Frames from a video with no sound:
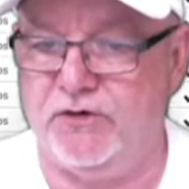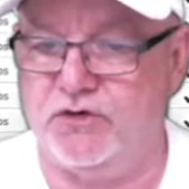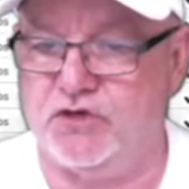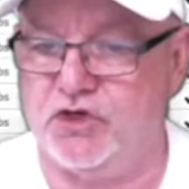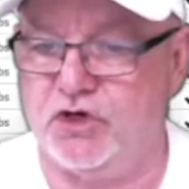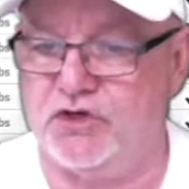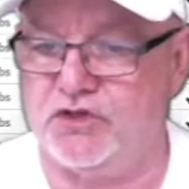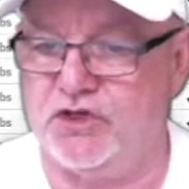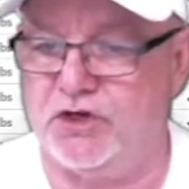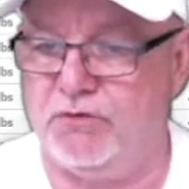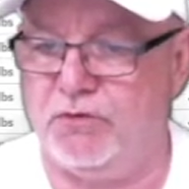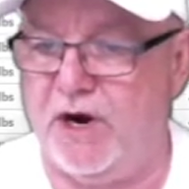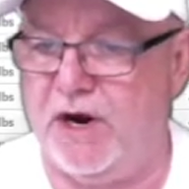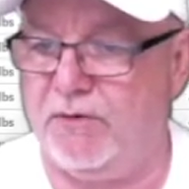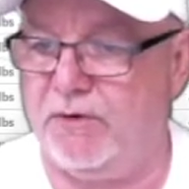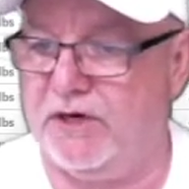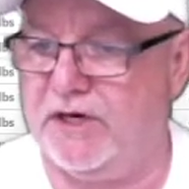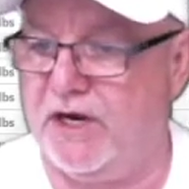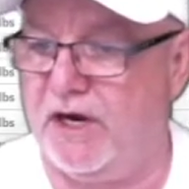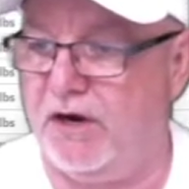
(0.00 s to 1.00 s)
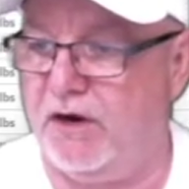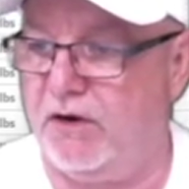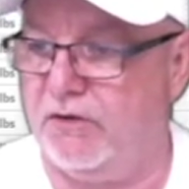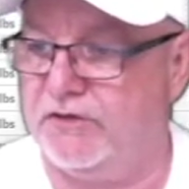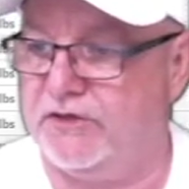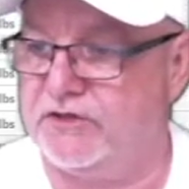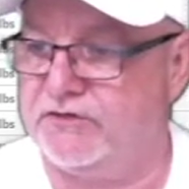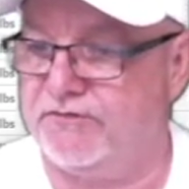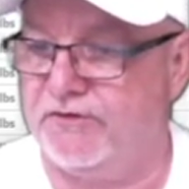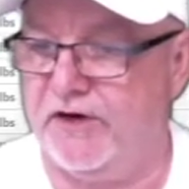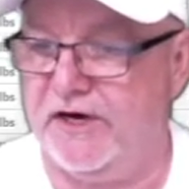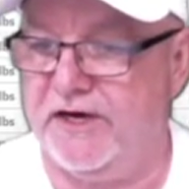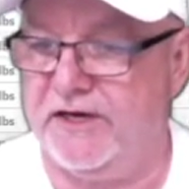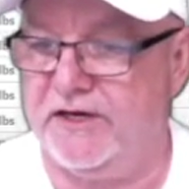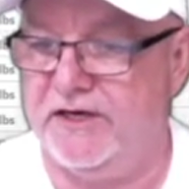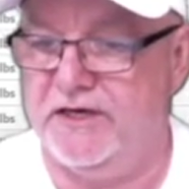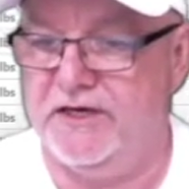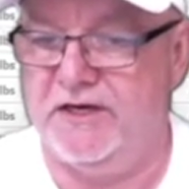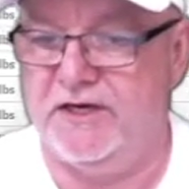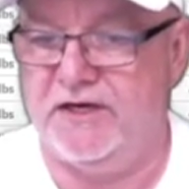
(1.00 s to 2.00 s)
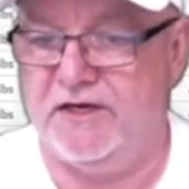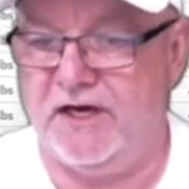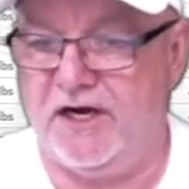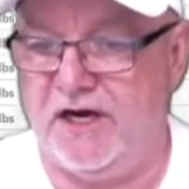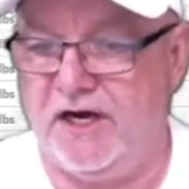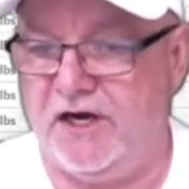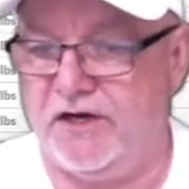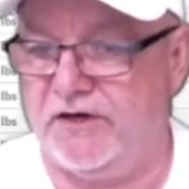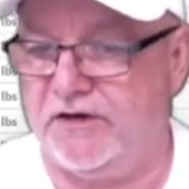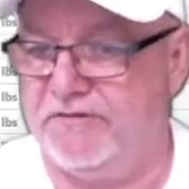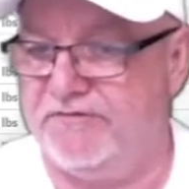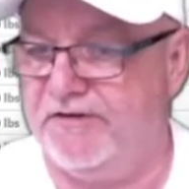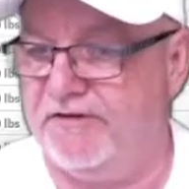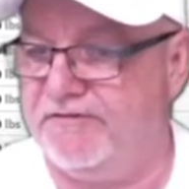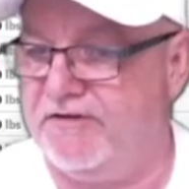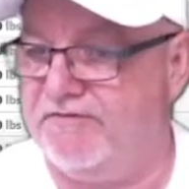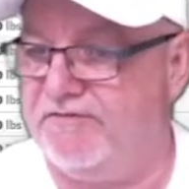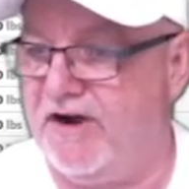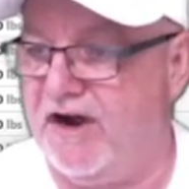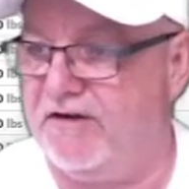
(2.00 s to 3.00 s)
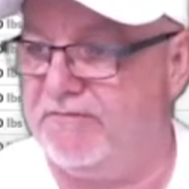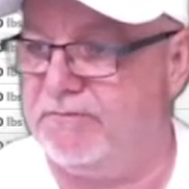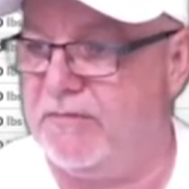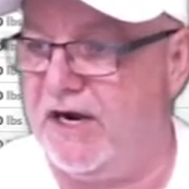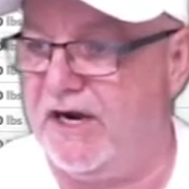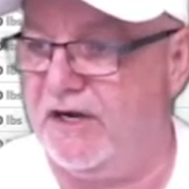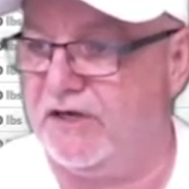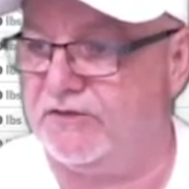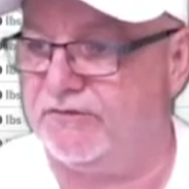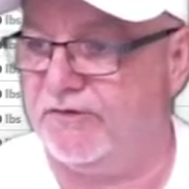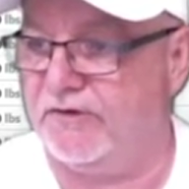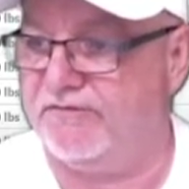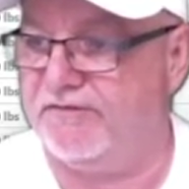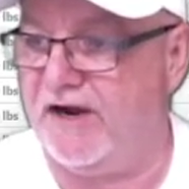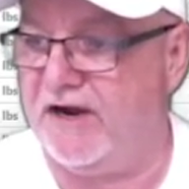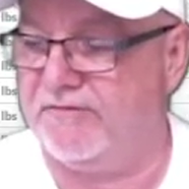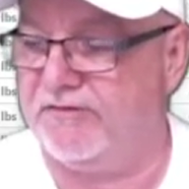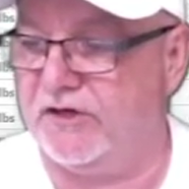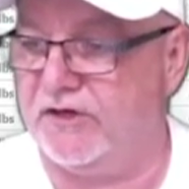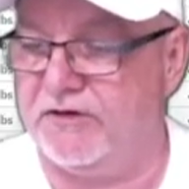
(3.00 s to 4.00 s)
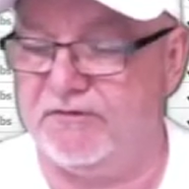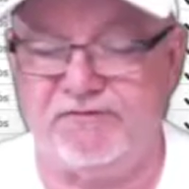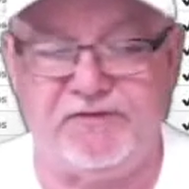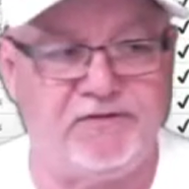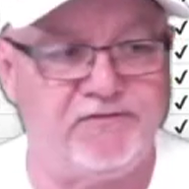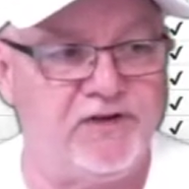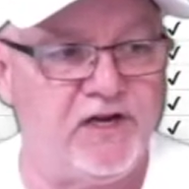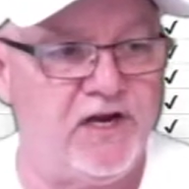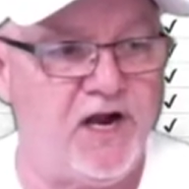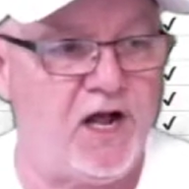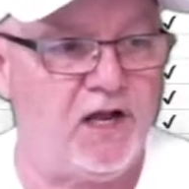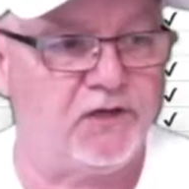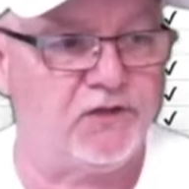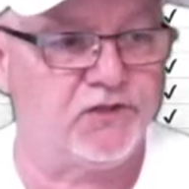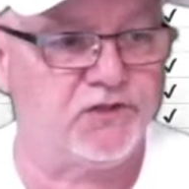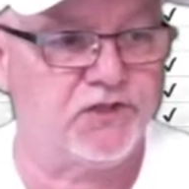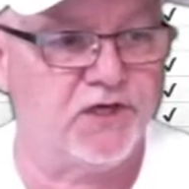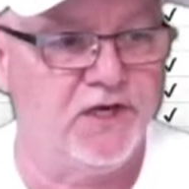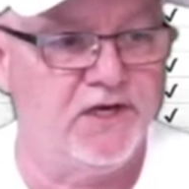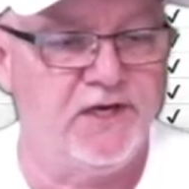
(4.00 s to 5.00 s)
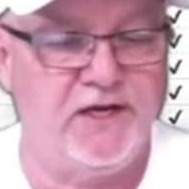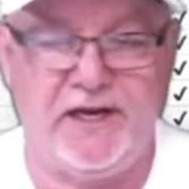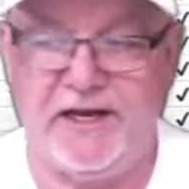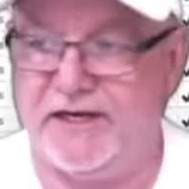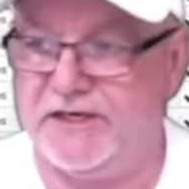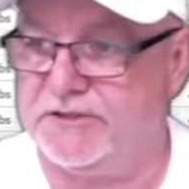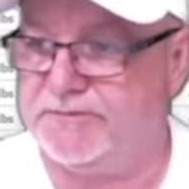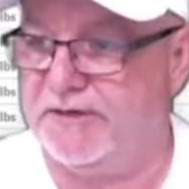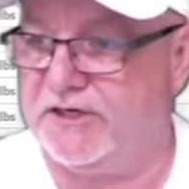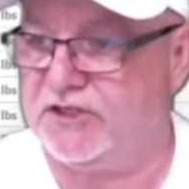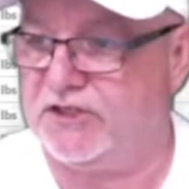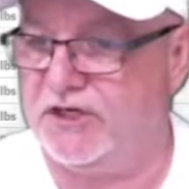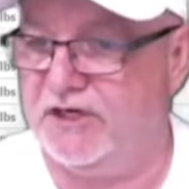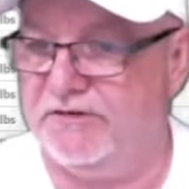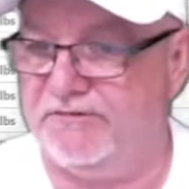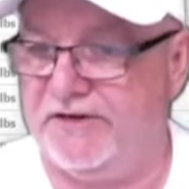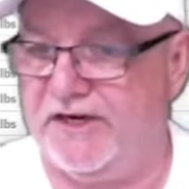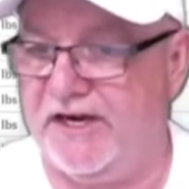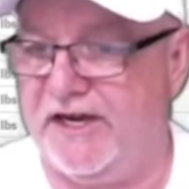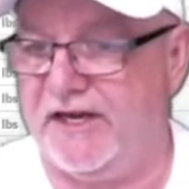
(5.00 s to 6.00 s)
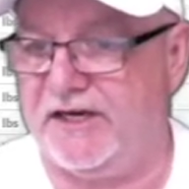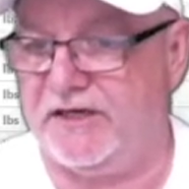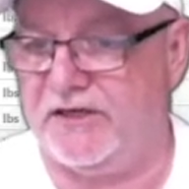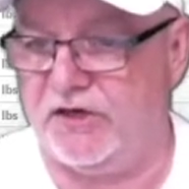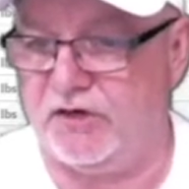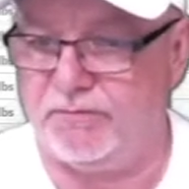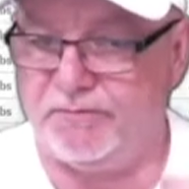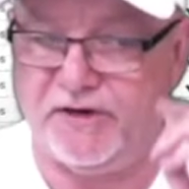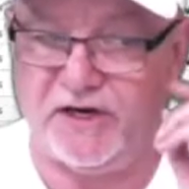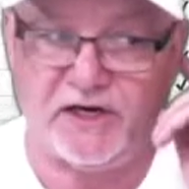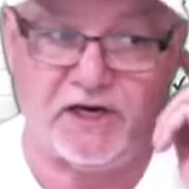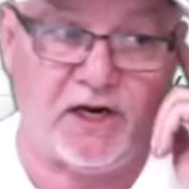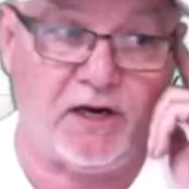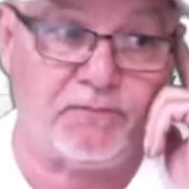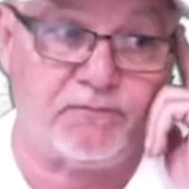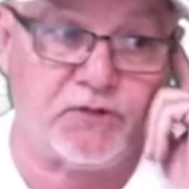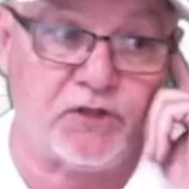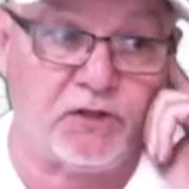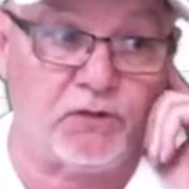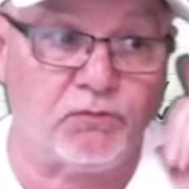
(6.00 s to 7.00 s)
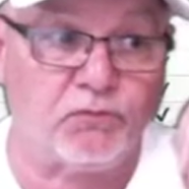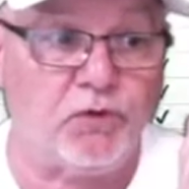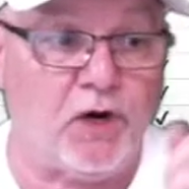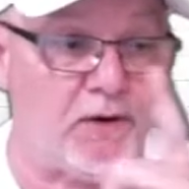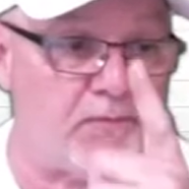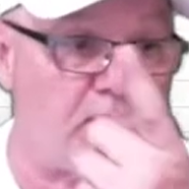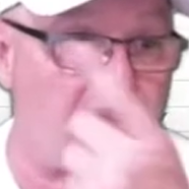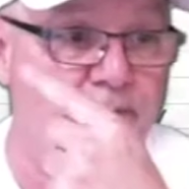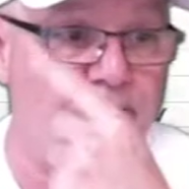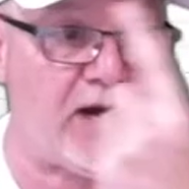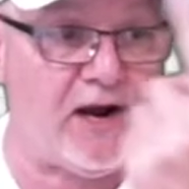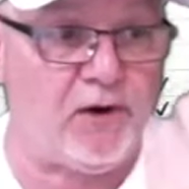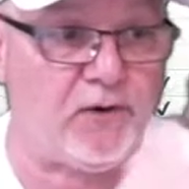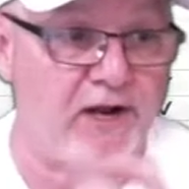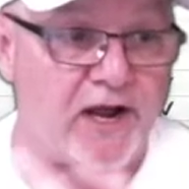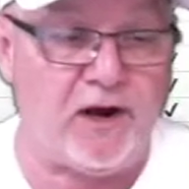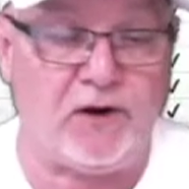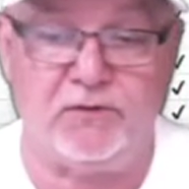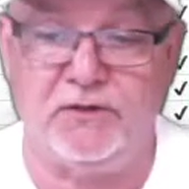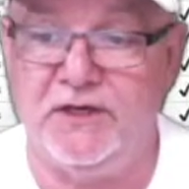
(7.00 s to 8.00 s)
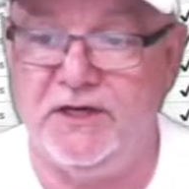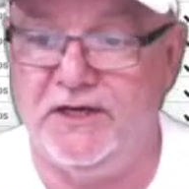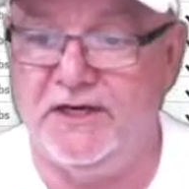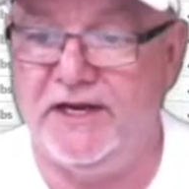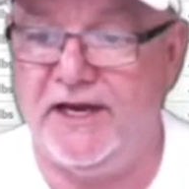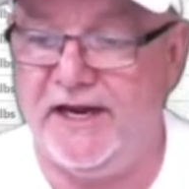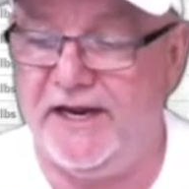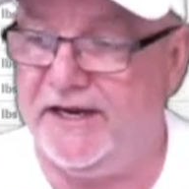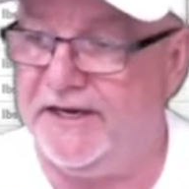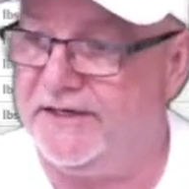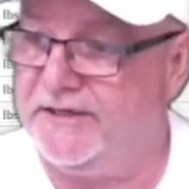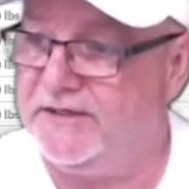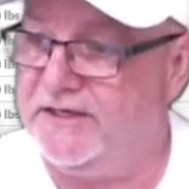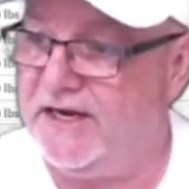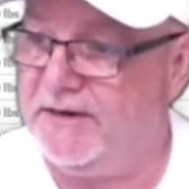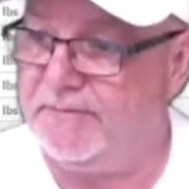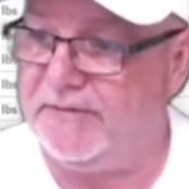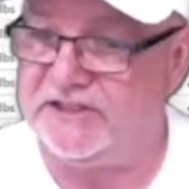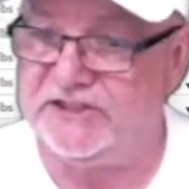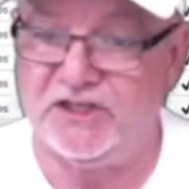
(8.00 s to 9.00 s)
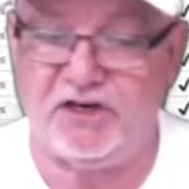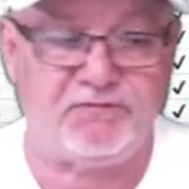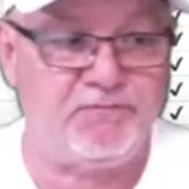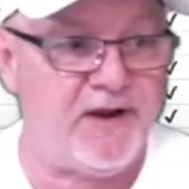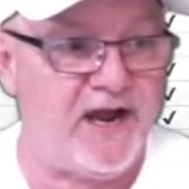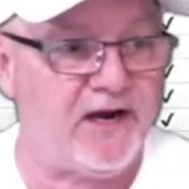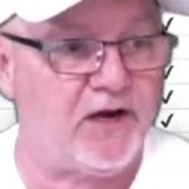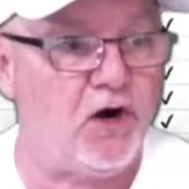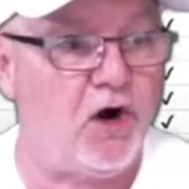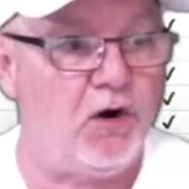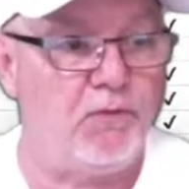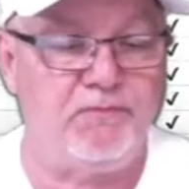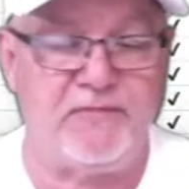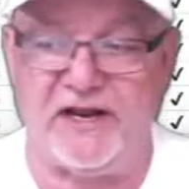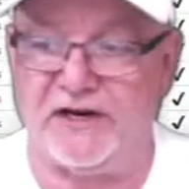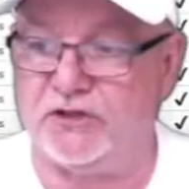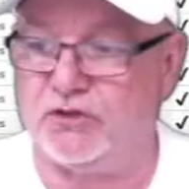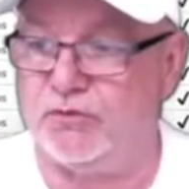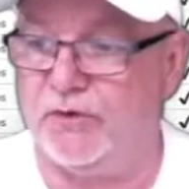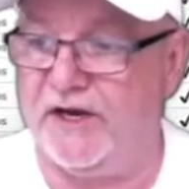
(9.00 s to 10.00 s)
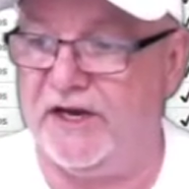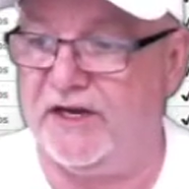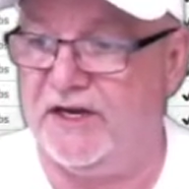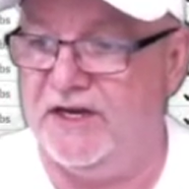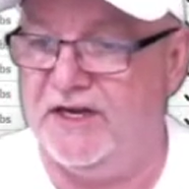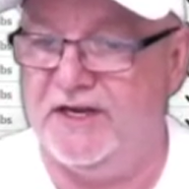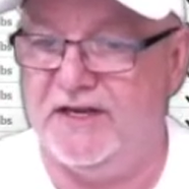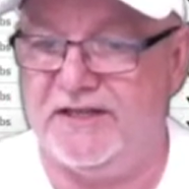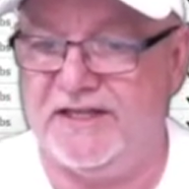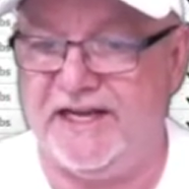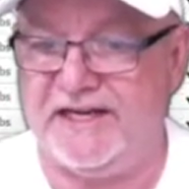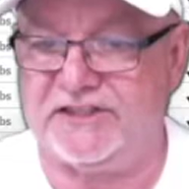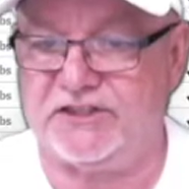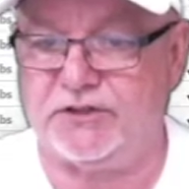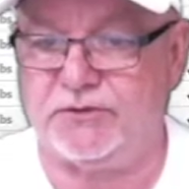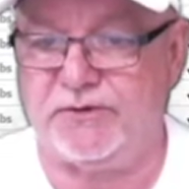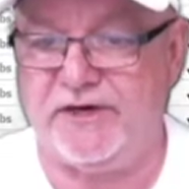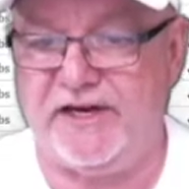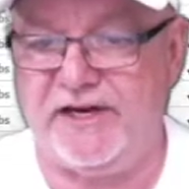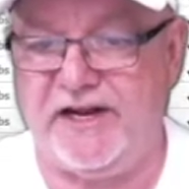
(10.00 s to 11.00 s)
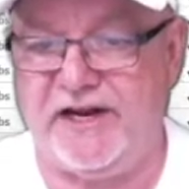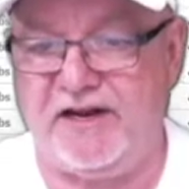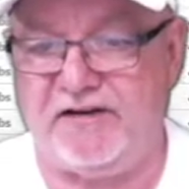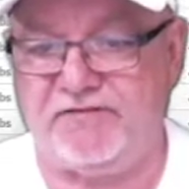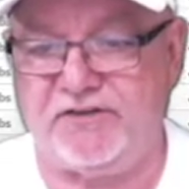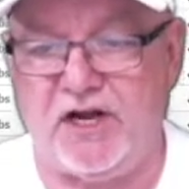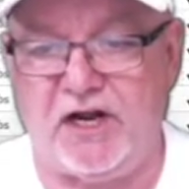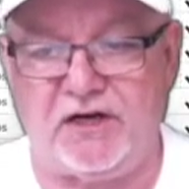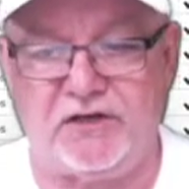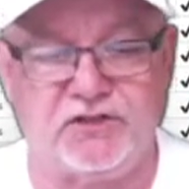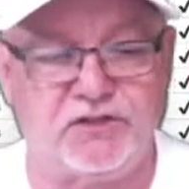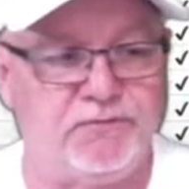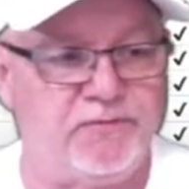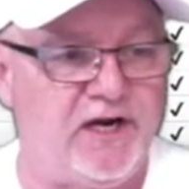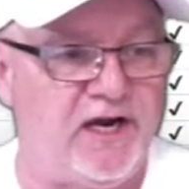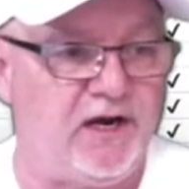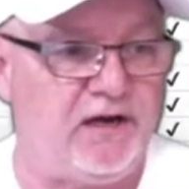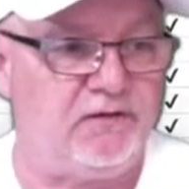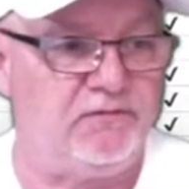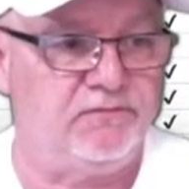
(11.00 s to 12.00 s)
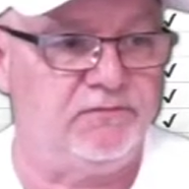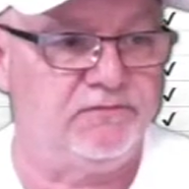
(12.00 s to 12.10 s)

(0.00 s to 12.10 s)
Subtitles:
Jersey, why wouldn't I haul this freight 155 miles for $550? And especially if I had a little pickup to run my route out and get myself back home next week, that's $3.50 a mile.